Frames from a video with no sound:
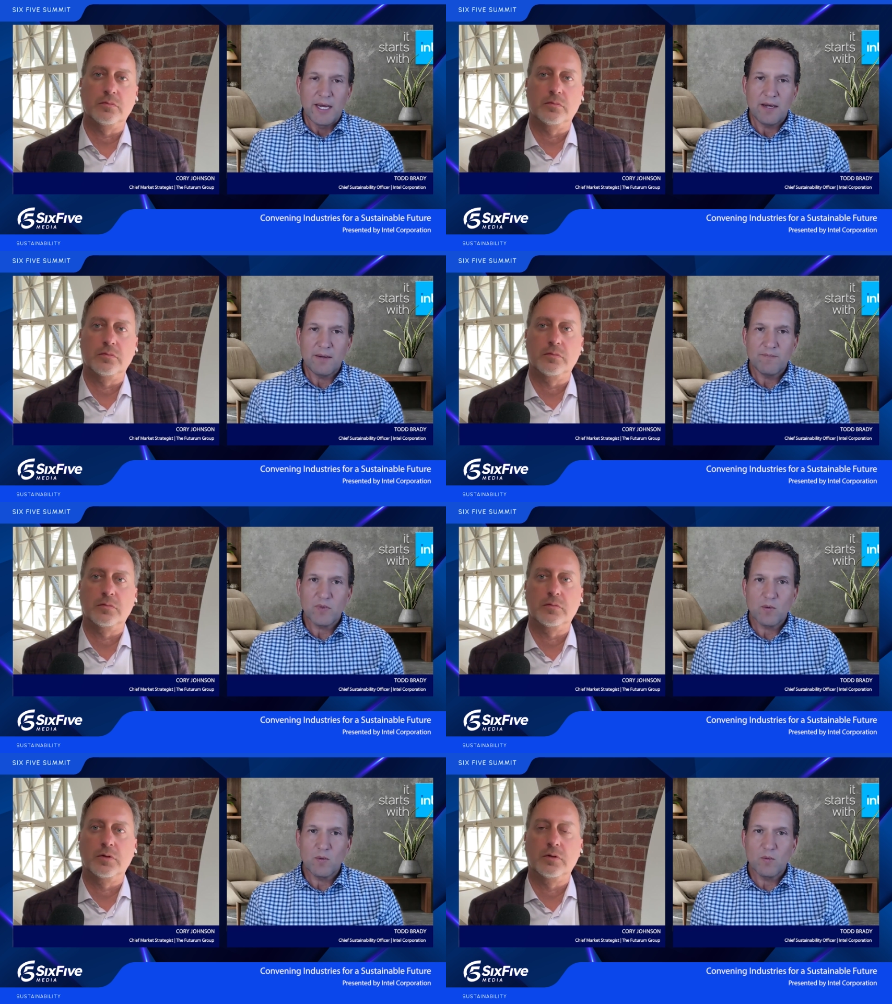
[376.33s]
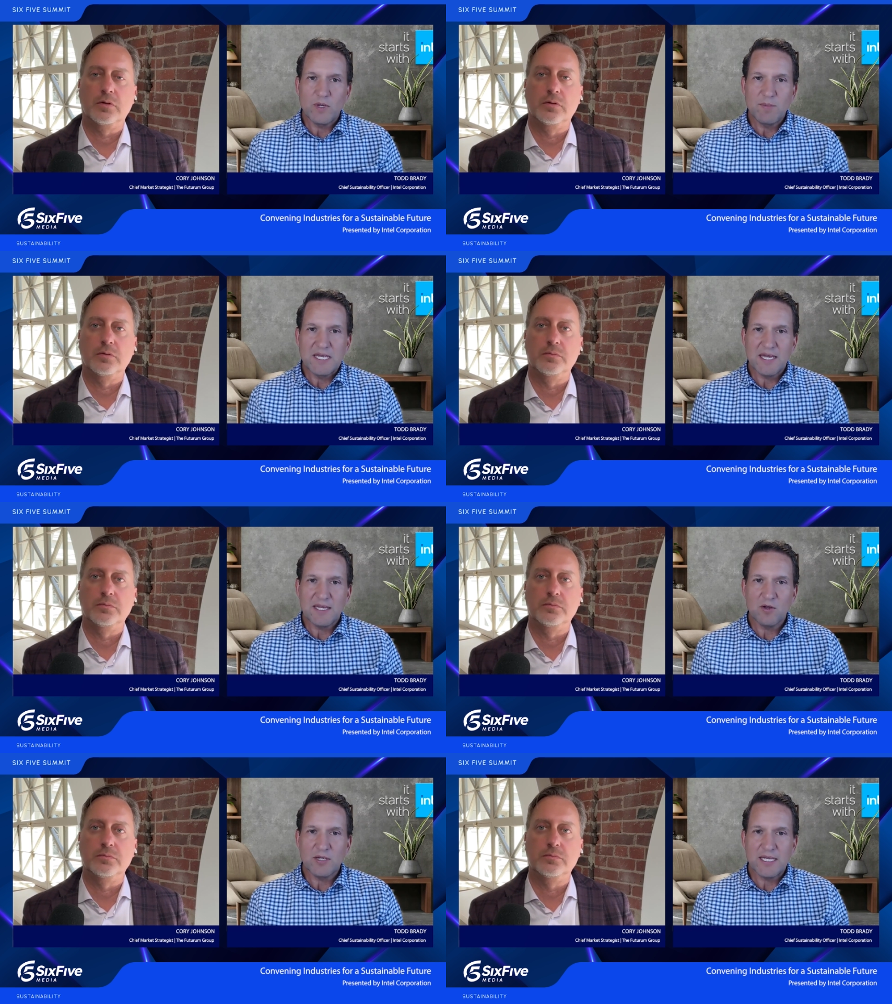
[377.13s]
Speaker 1: Um, we
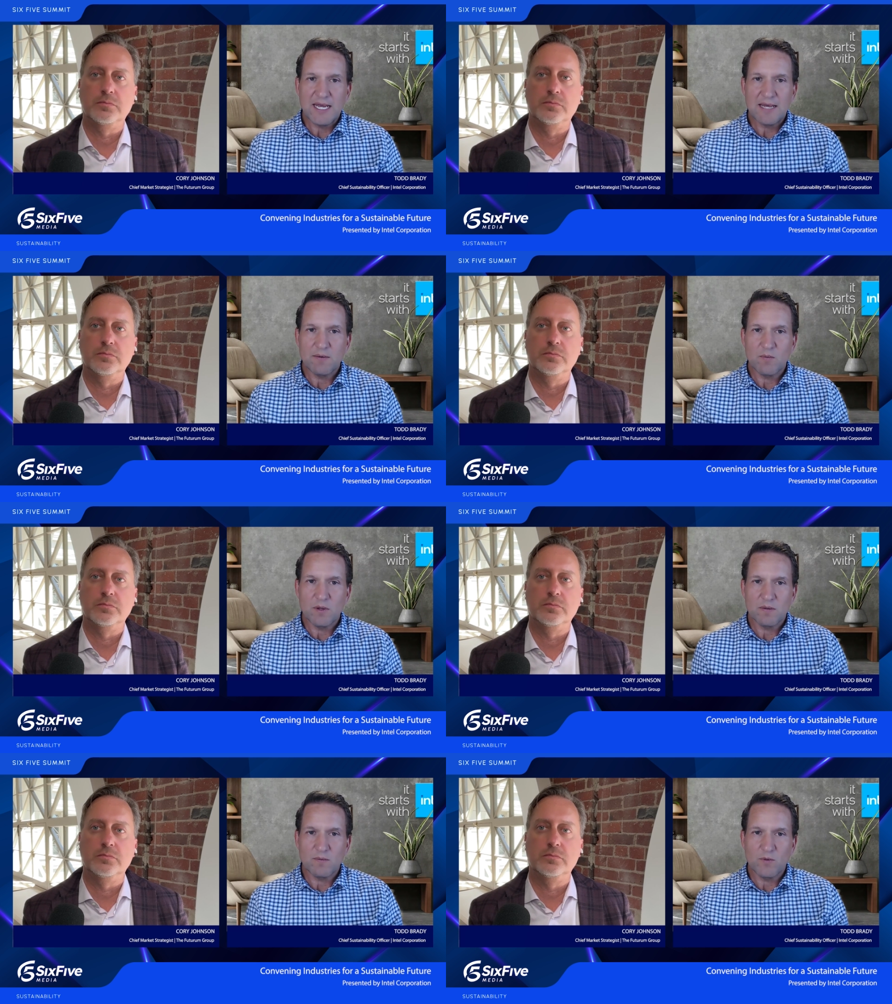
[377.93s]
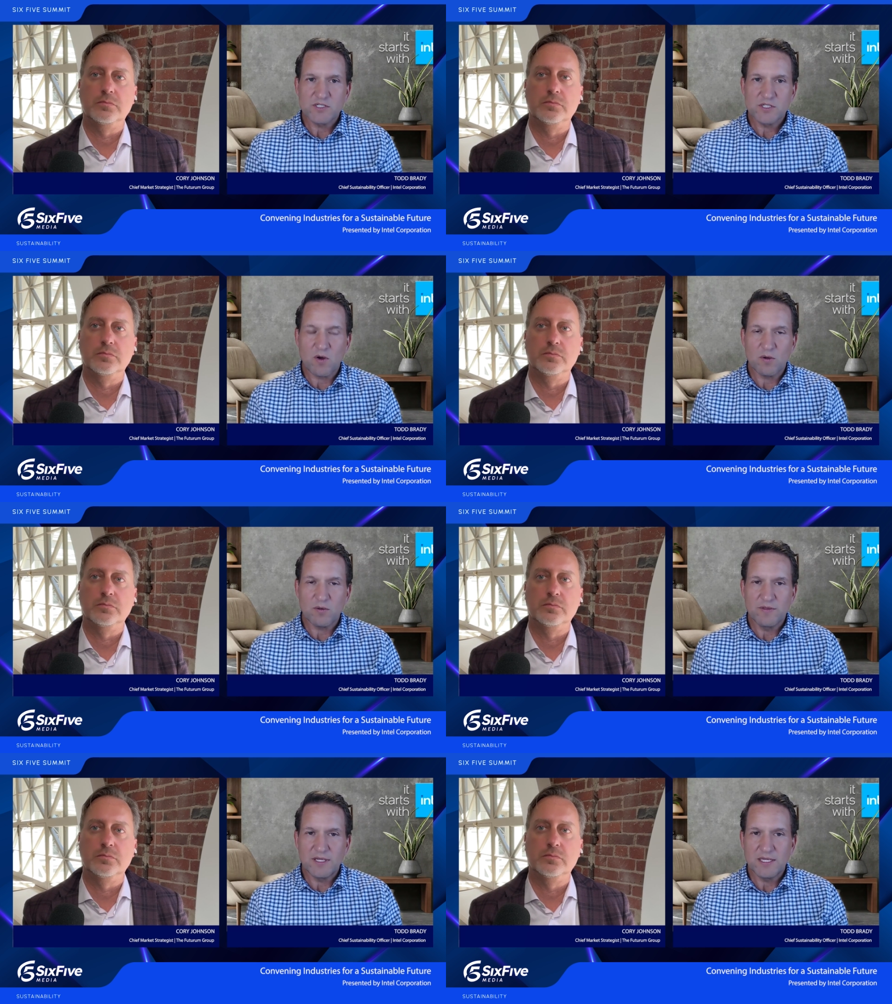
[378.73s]
began looking at what, what's
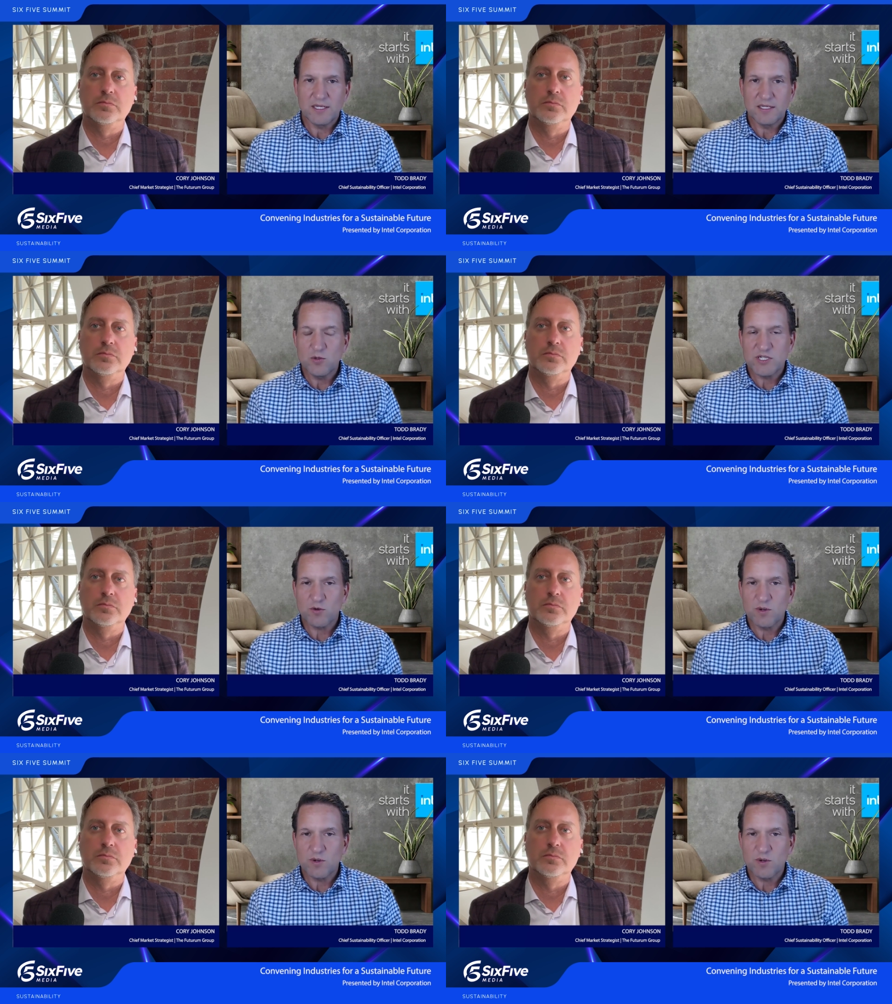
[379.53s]
called the U.S.